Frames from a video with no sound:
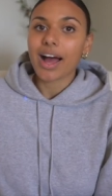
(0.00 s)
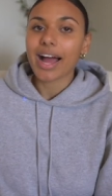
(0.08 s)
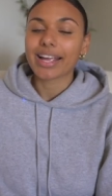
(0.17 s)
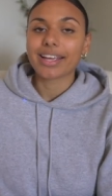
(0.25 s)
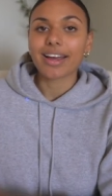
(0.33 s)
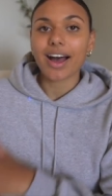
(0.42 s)

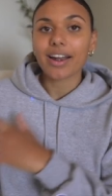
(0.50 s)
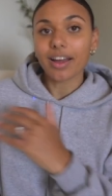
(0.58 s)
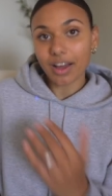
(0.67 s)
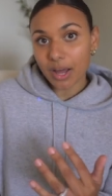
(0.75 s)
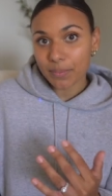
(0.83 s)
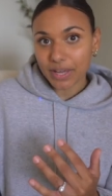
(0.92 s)
I got
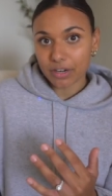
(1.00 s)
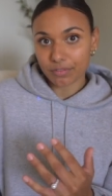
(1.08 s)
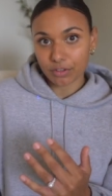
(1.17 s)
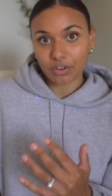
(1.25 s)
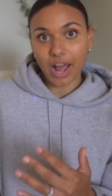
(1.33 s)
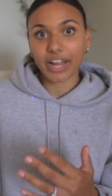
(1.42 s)
up out of
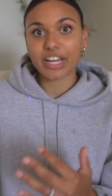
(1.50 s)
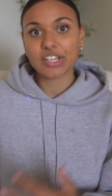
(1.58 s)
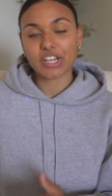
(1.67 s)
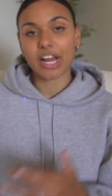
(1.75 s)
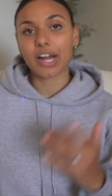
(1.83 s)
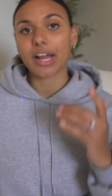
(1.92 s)
the rocking
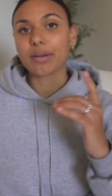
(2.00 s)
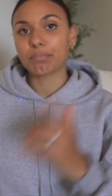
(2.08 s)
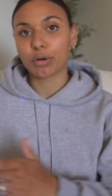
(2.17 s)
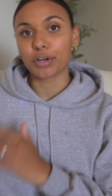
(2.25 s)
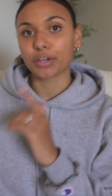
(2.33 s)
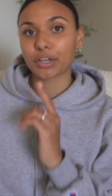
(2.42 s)
chair and
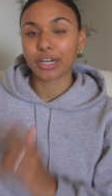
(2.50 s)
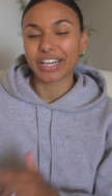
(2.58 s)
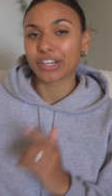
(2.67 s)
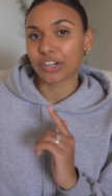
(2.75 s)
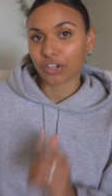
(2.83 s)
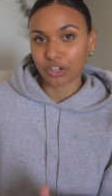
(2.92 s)
put her
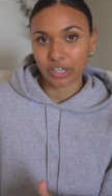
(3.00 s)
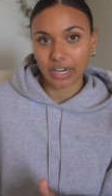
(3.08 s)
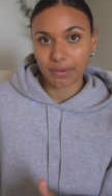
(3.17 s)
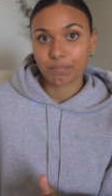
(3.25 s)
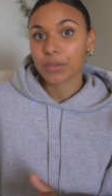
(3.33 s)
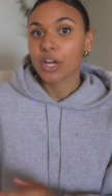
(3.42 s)
in her
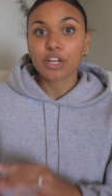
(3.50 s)
crib.